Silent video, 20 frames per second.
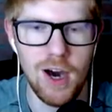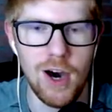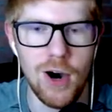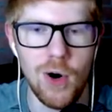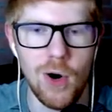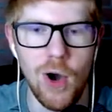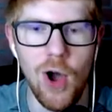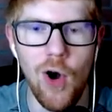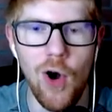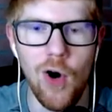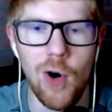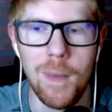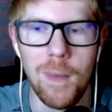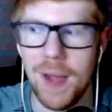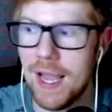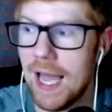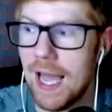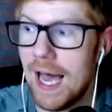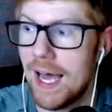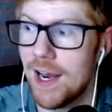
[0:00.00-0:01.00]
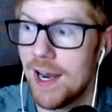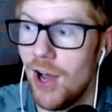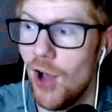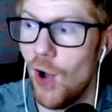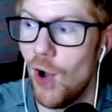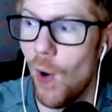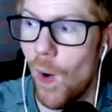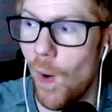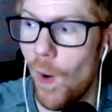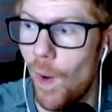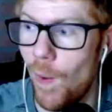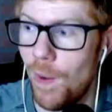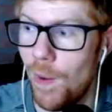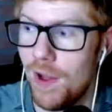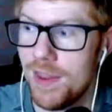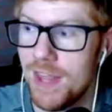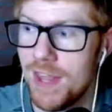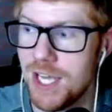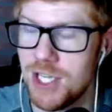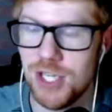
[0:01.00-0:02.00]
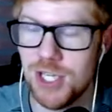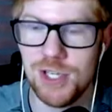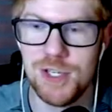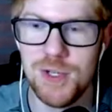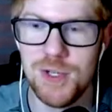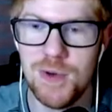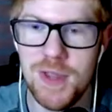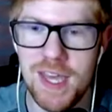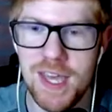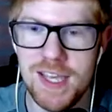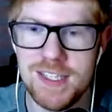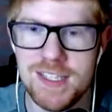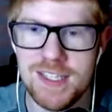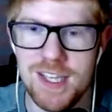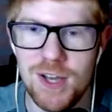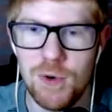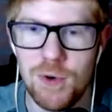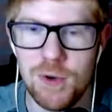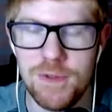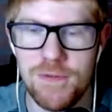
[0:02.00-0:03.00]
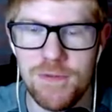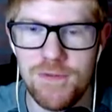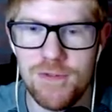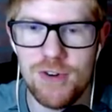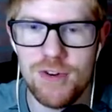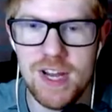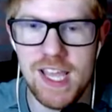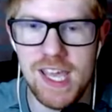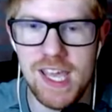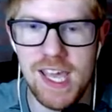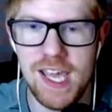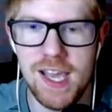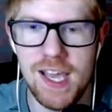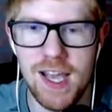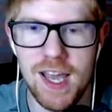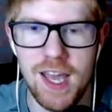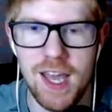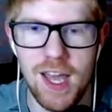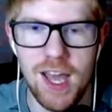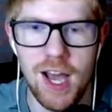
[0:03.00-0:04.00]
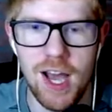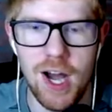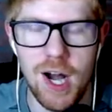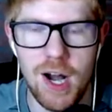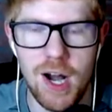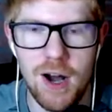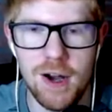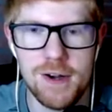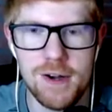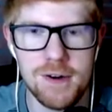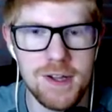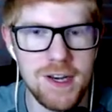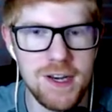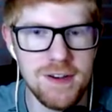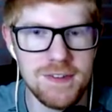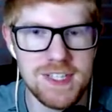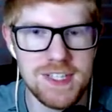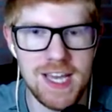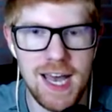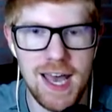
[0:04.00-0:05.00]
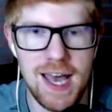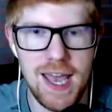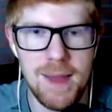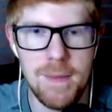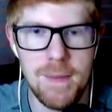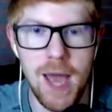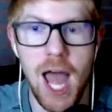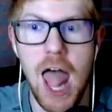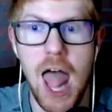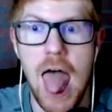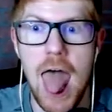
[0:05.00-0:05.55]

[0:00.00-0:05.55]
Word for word: Oh, oh my god. Oh, they should do this with freaking Ocarina of Time.